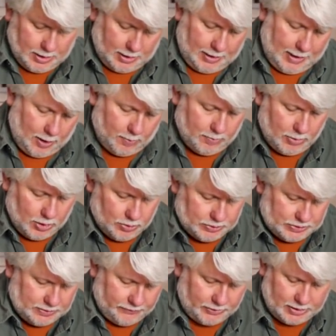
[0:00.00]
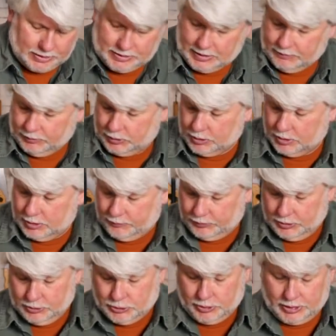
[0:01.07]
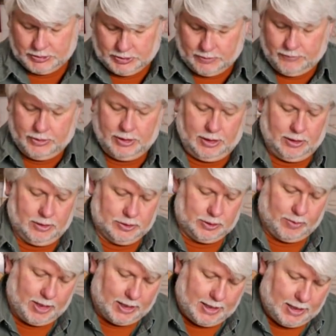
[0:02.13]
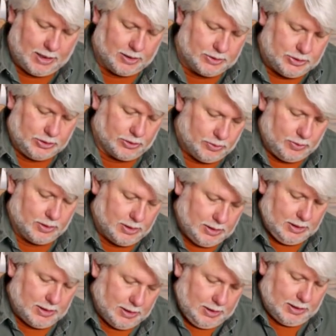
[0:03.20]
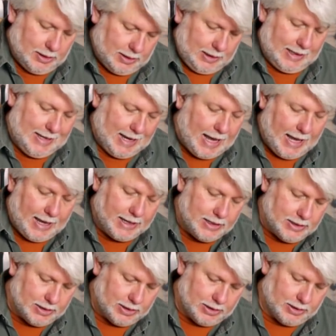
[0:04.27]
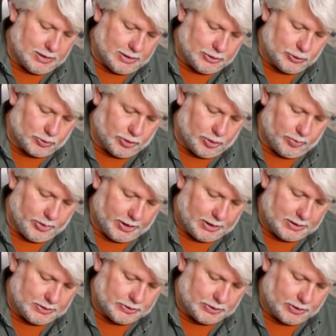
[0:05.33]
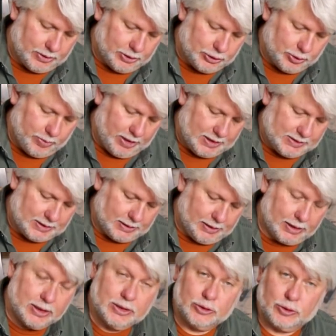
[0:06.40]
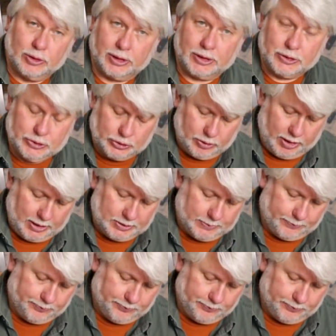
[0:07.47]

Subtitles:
Now, most of us have learned a few tricks over the years about how to guide a drill bit so that you're basically drilling straight.